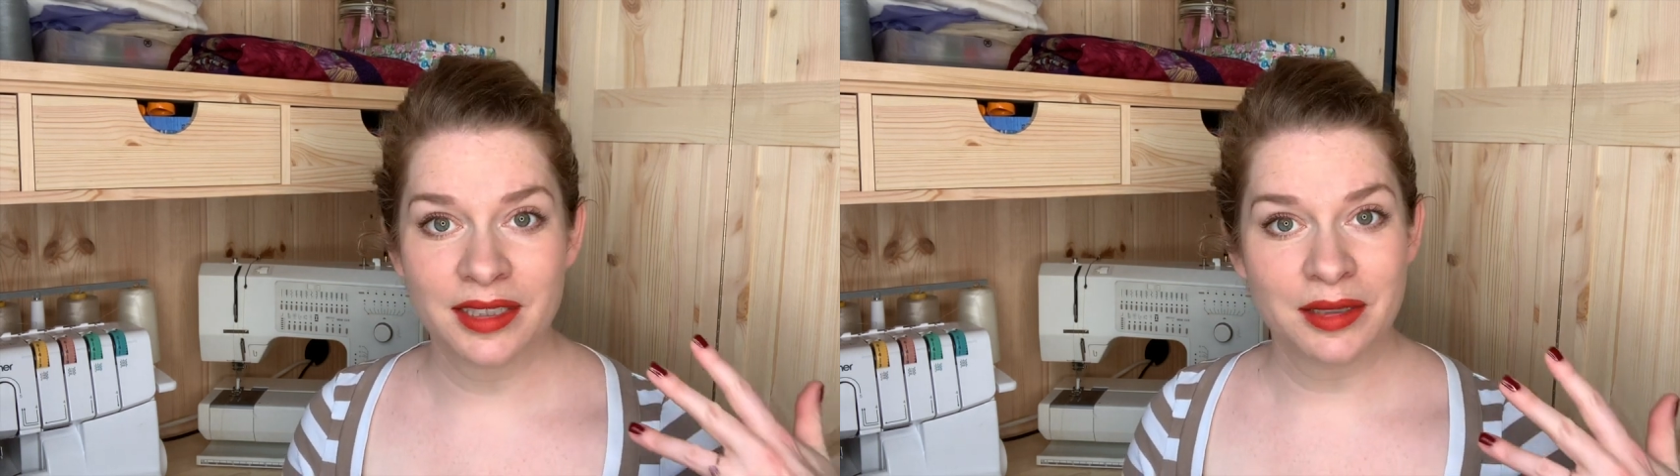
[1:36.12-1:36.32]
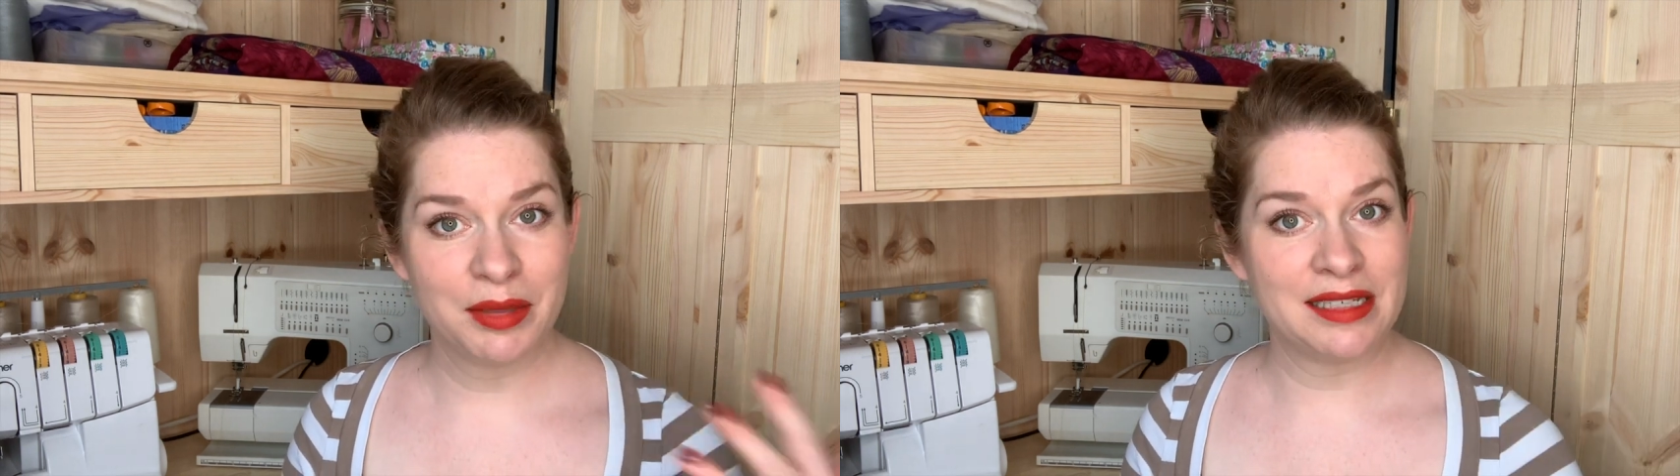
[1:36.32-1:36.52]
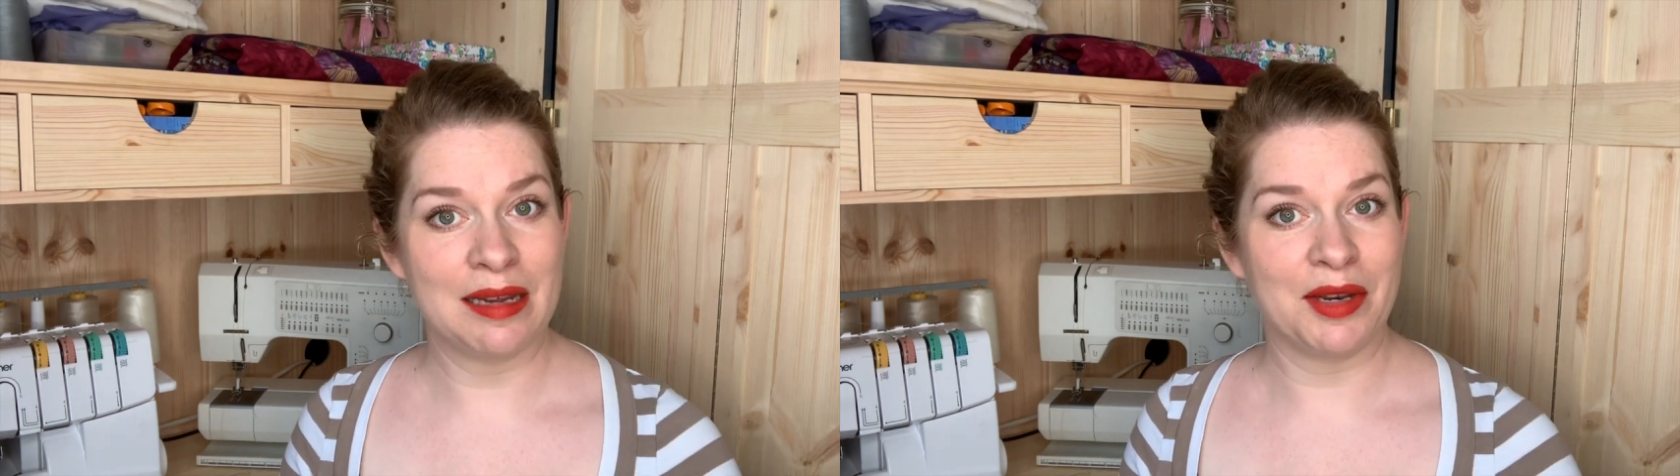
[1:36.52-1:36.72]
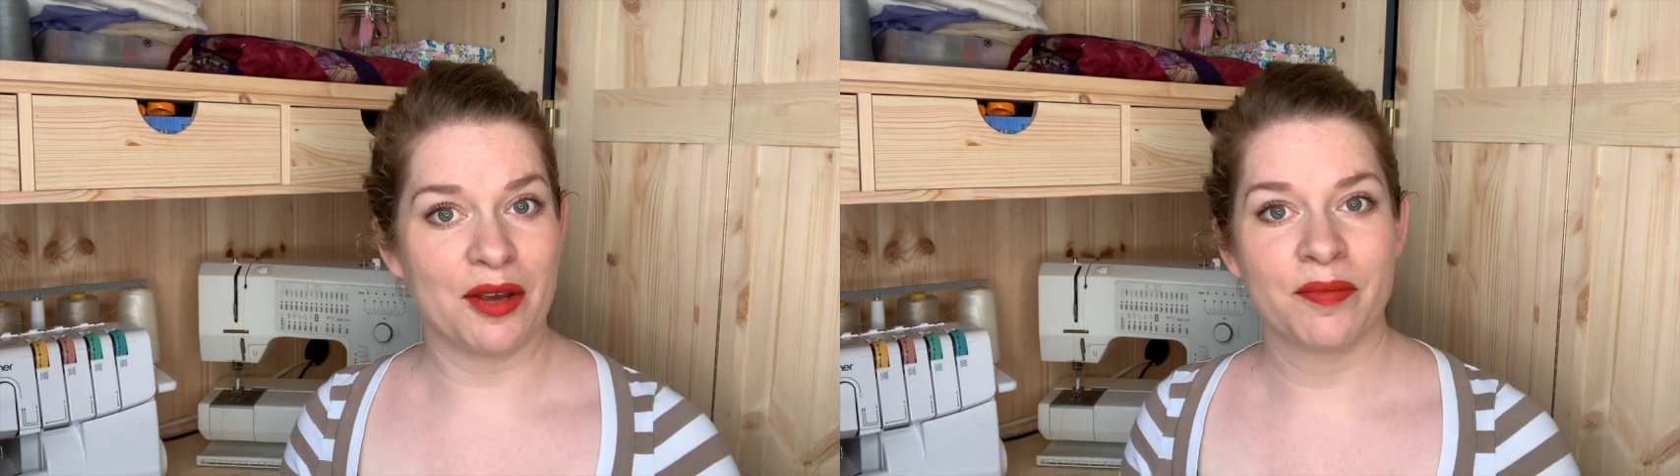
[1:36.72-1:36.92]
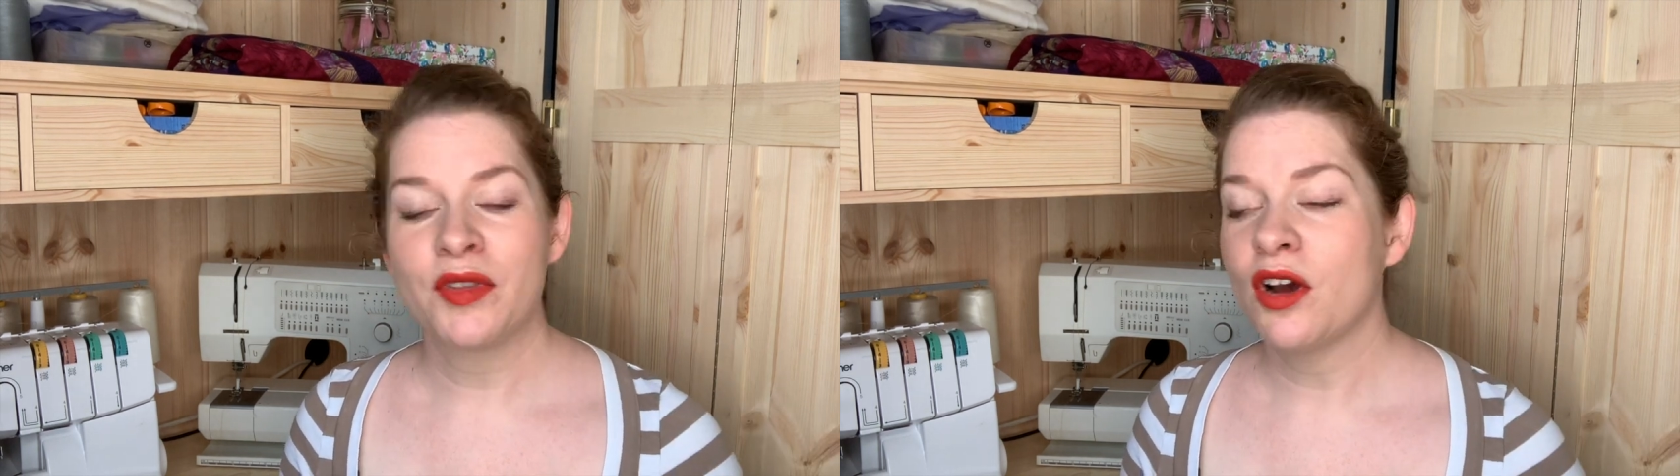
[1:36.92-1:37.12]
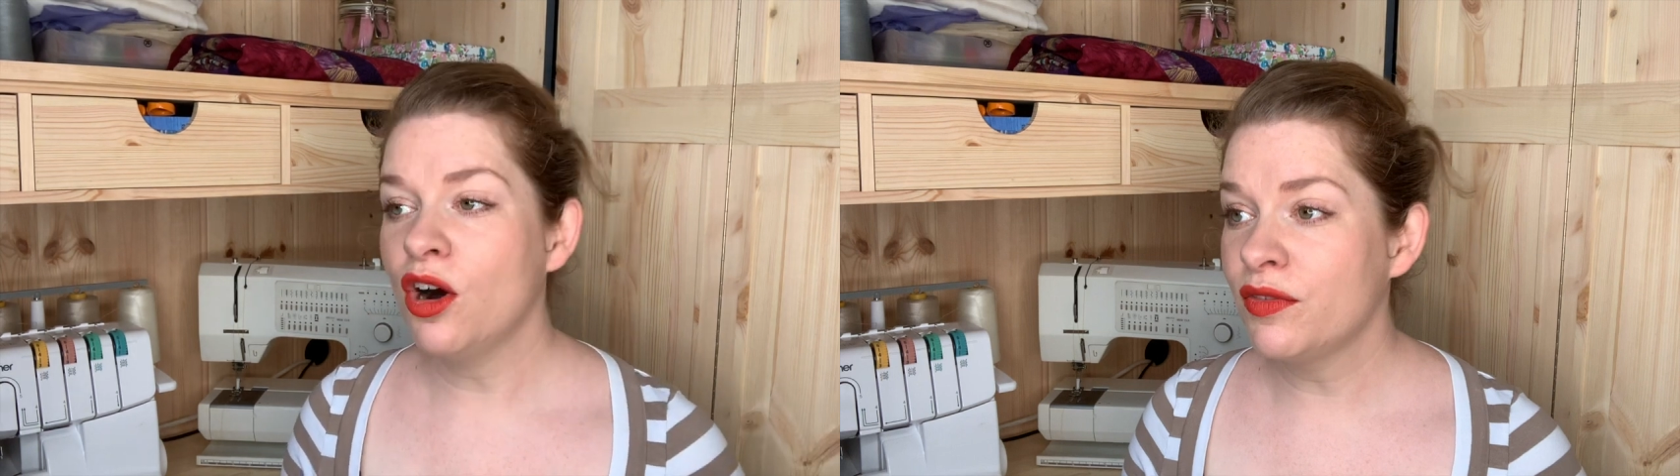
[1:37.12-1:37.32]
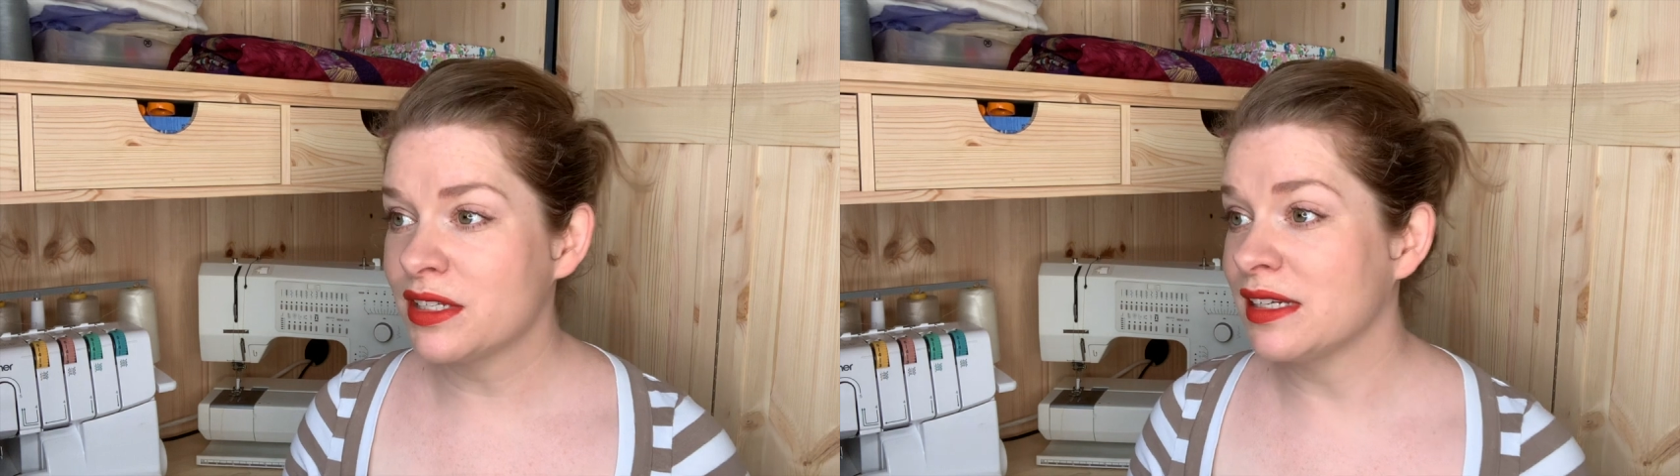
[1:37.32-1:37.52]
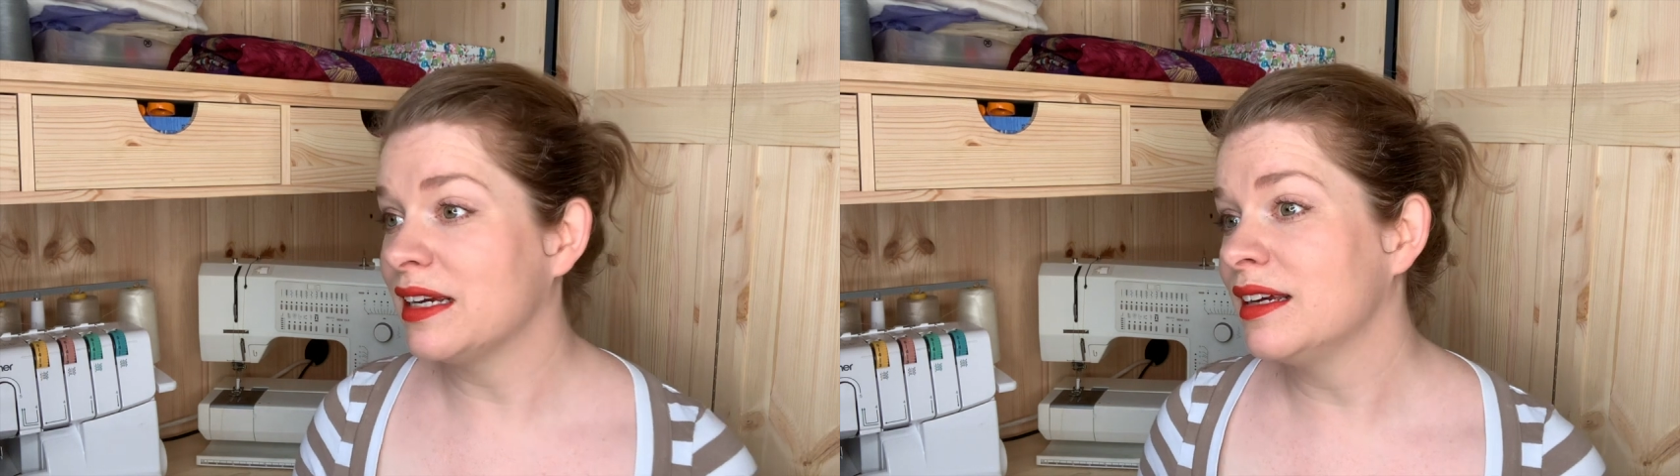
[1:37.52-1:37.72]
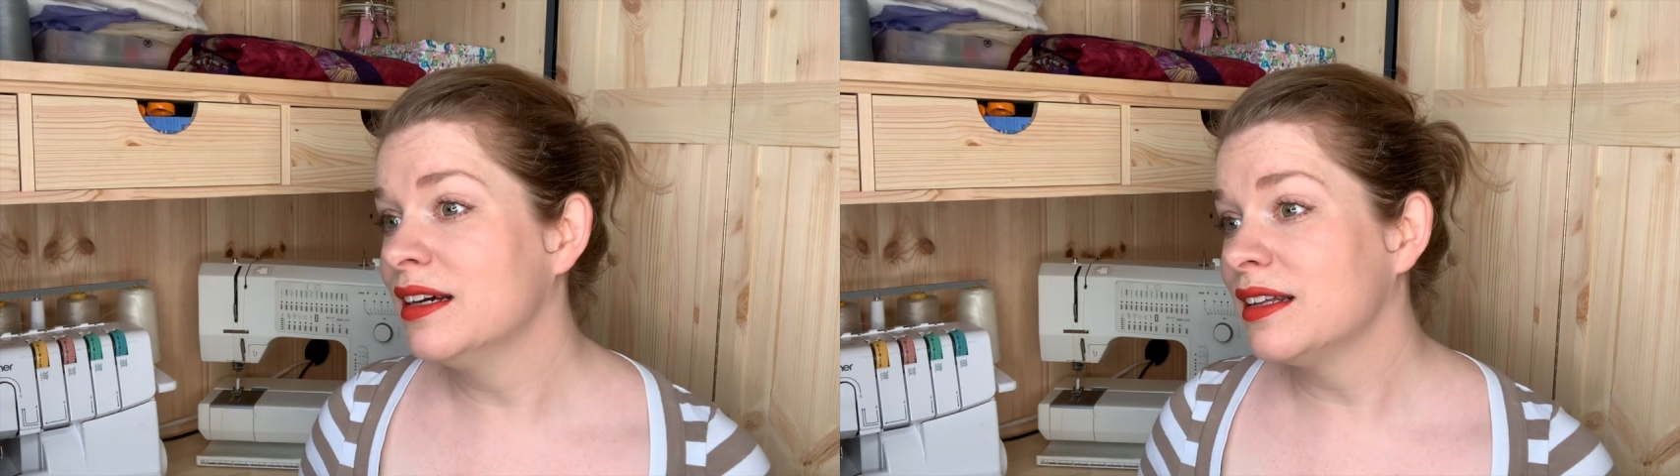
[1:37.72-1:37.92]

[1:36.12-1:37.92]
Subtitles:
please let me know. Obviously,